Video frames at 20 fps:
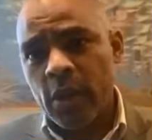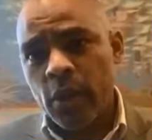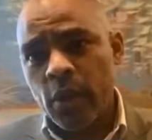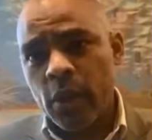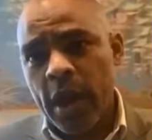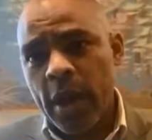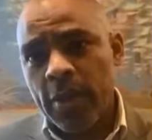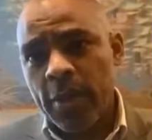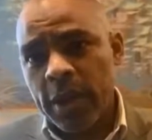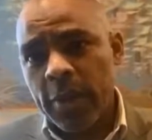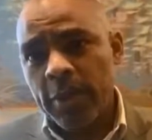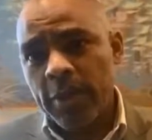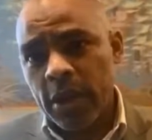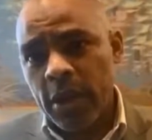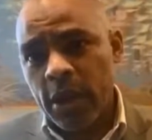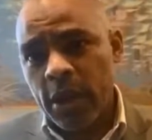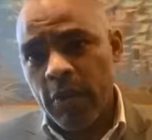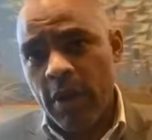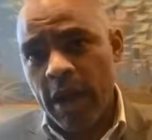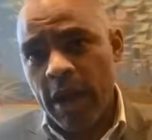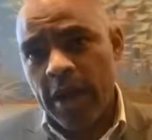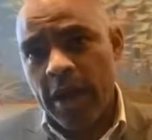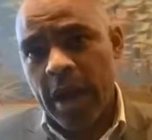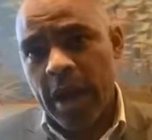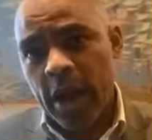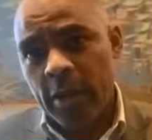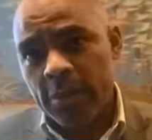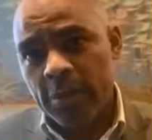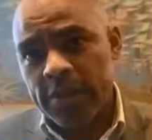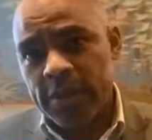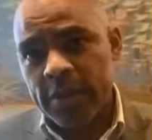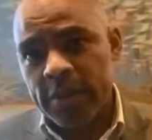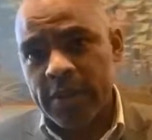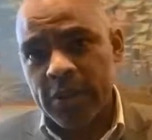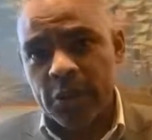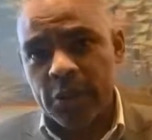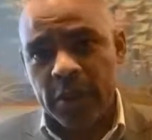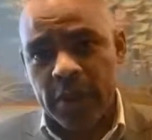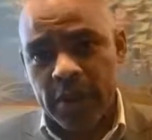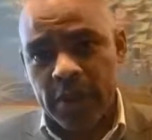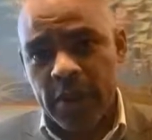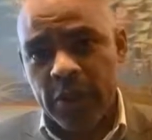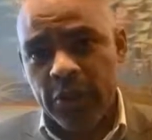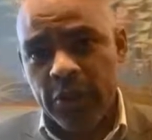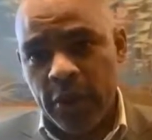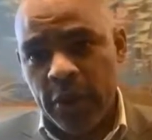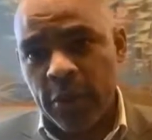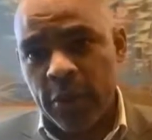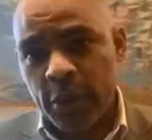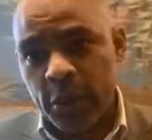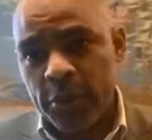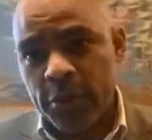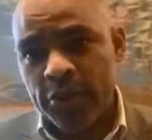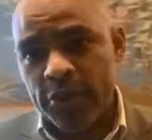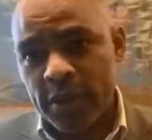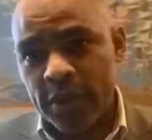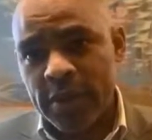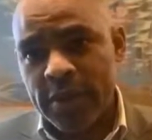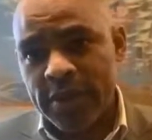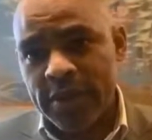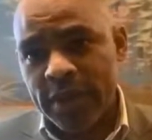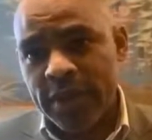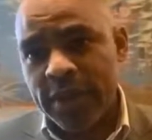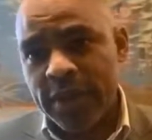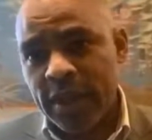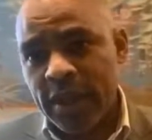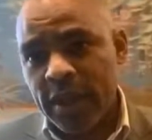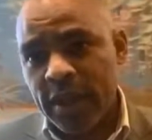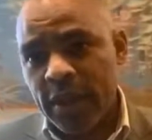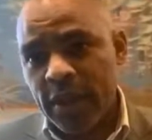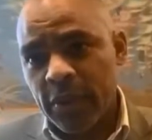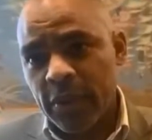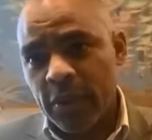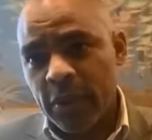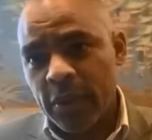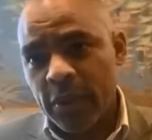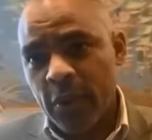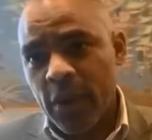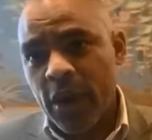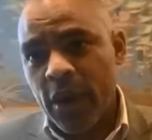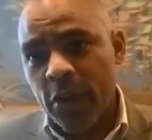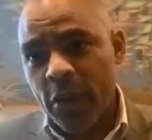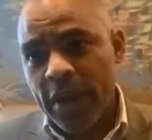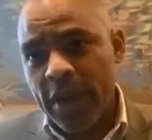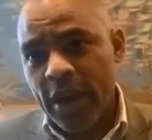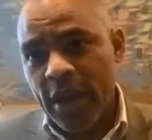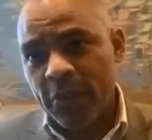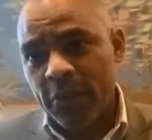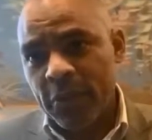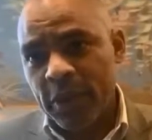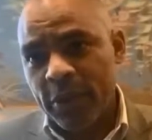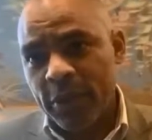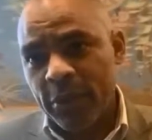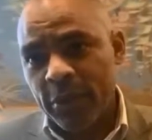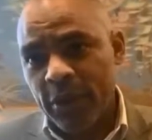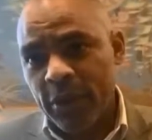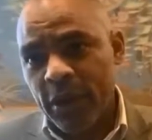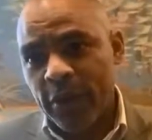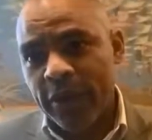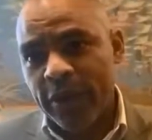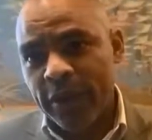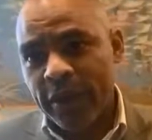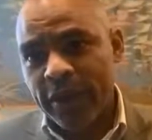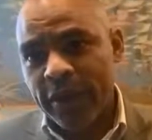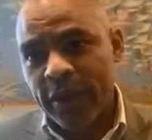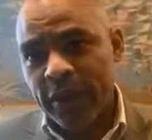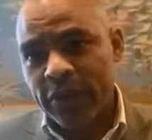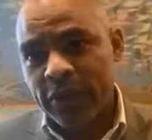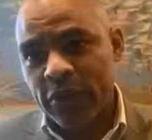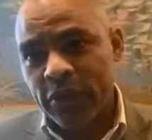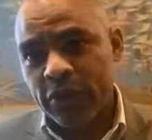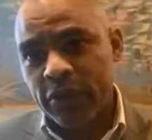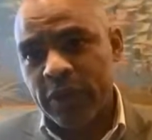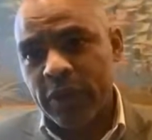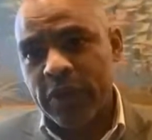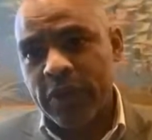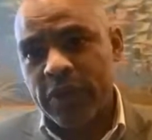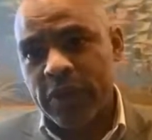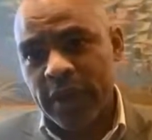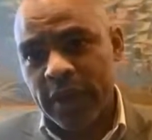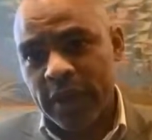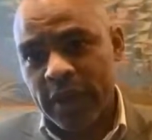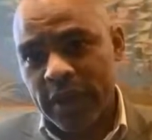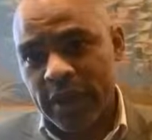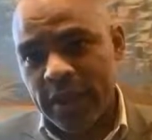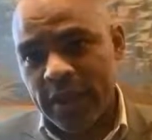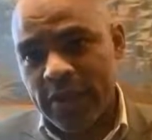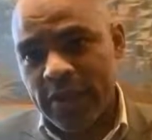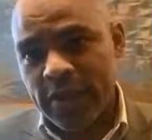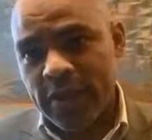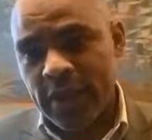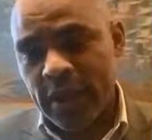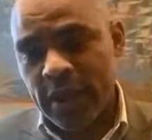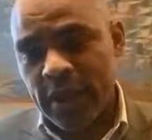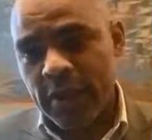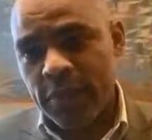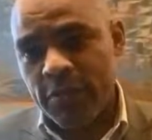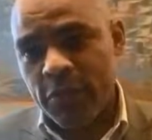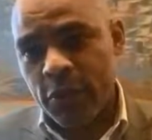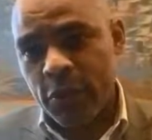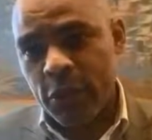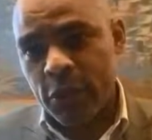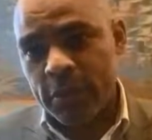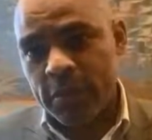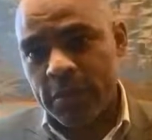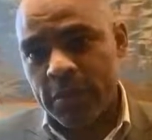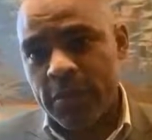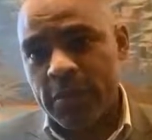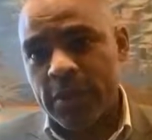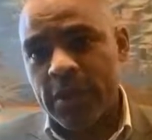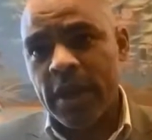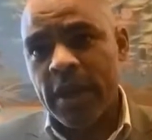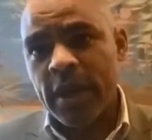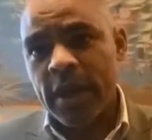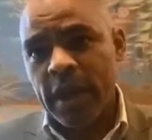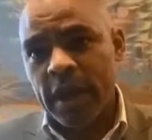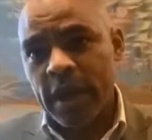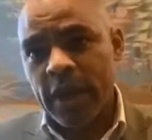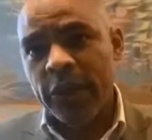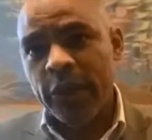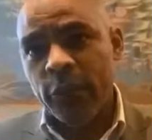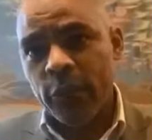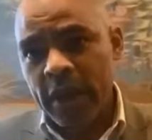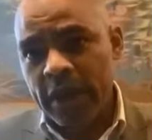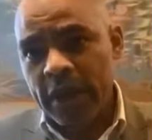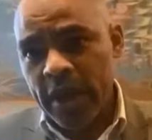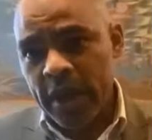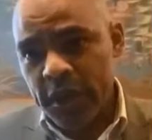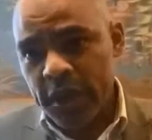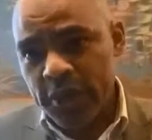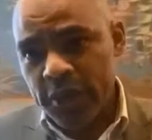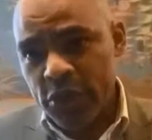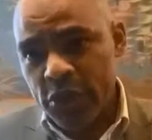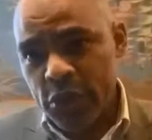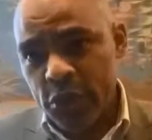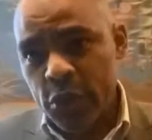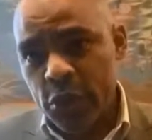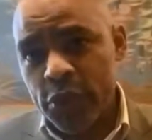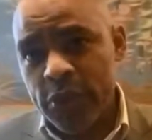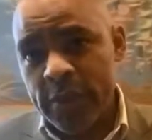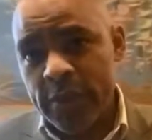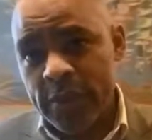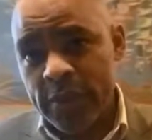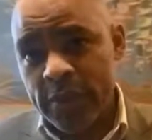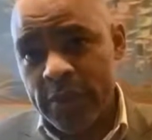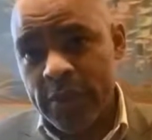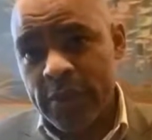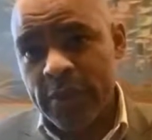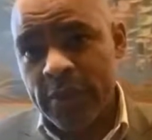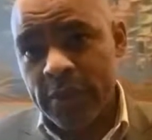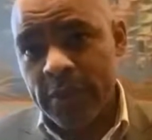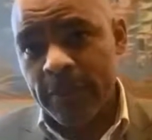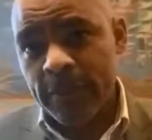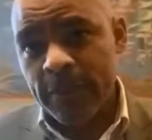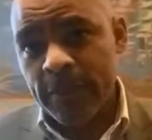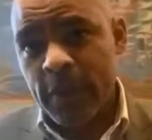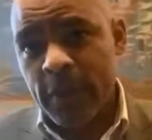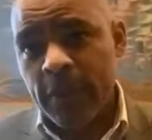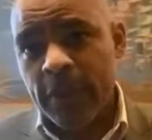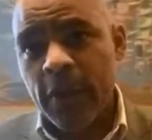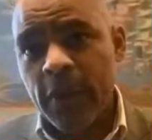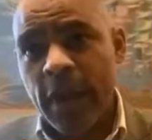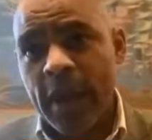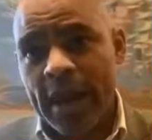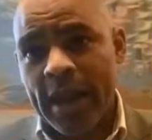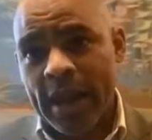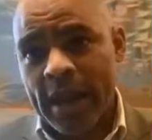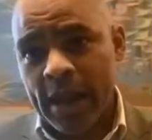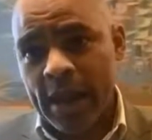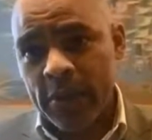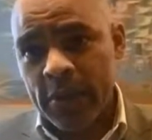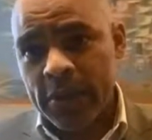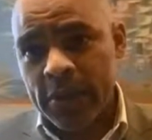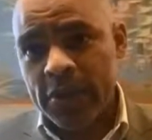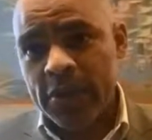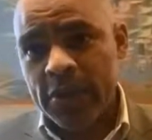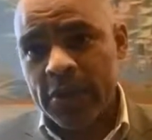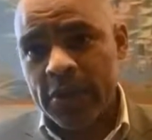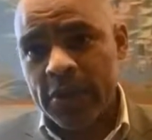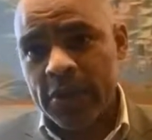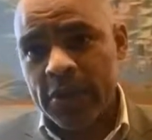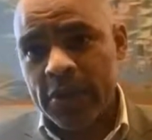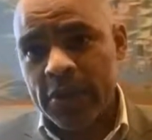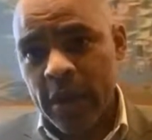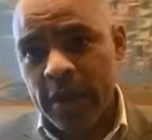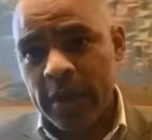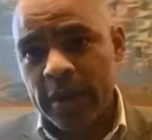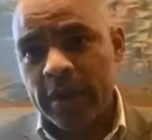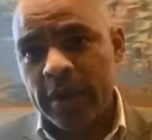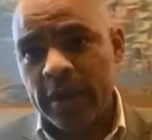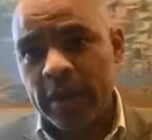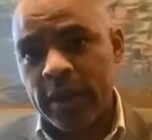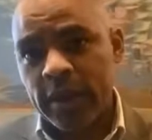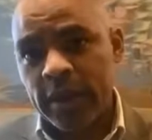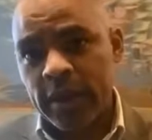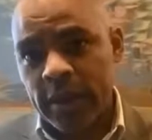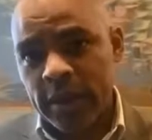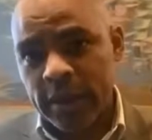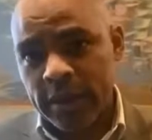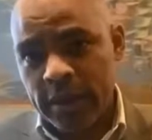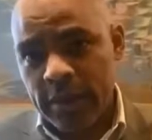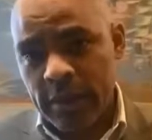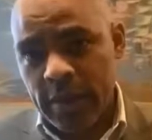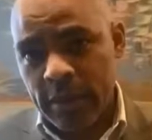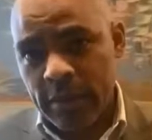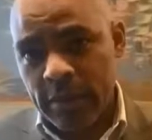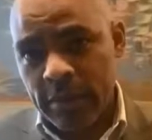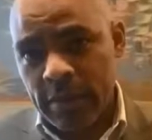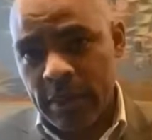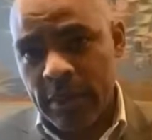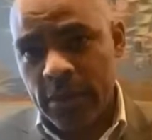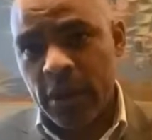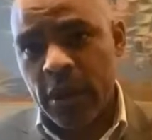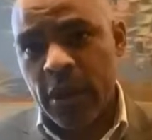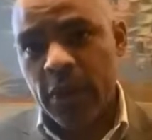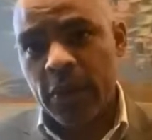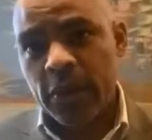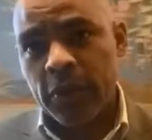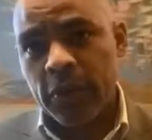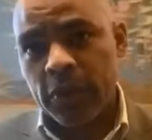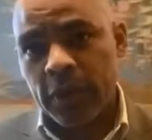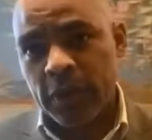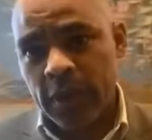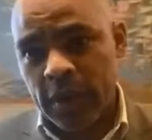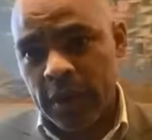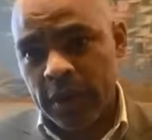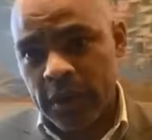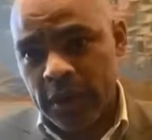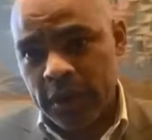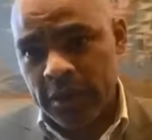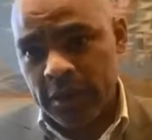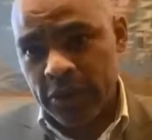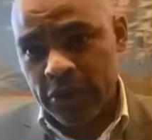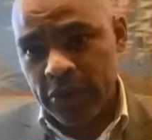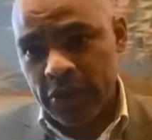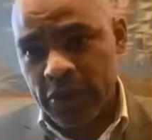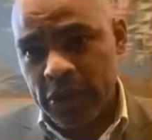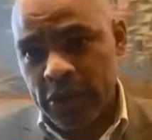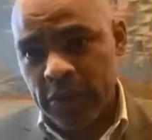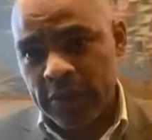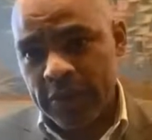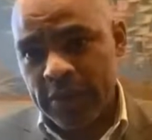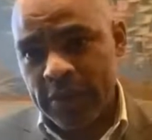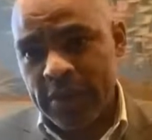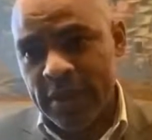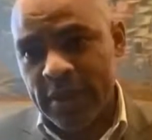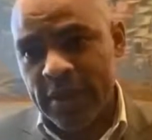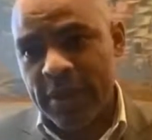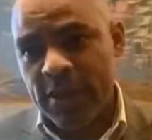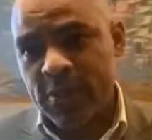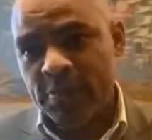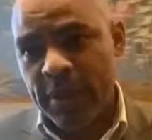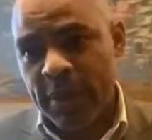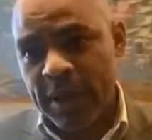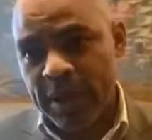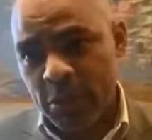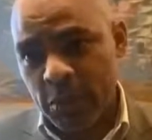where people are right now presents us with an incredible opportunity. While we have people off the off the streets in these uh, rooms, if we get the resources that allow us to provide the uh, uh, mental health, uh, addiction services, back